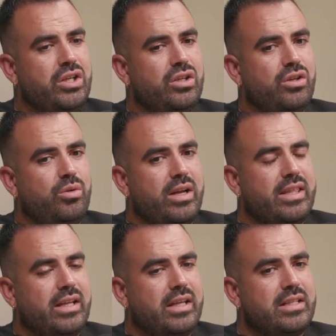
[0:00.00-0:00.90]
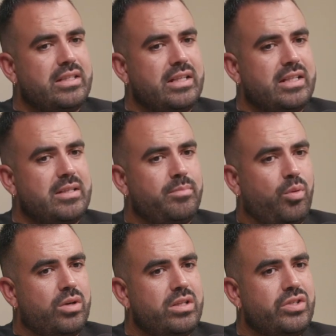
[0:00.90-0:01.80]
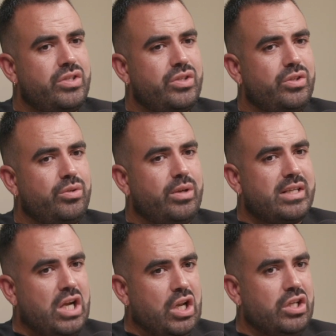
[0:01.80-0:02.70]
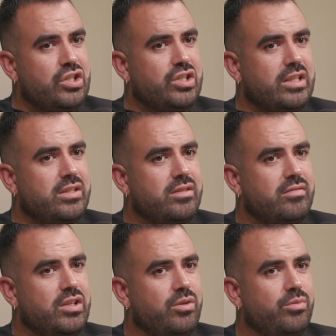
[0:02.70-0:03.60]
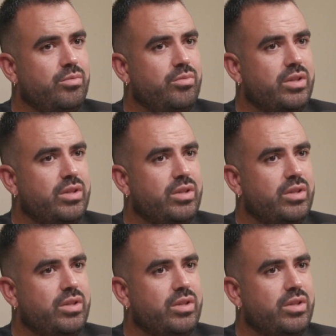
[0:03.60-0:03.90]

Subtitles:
you know, I think it's important to acknowledge that, you know,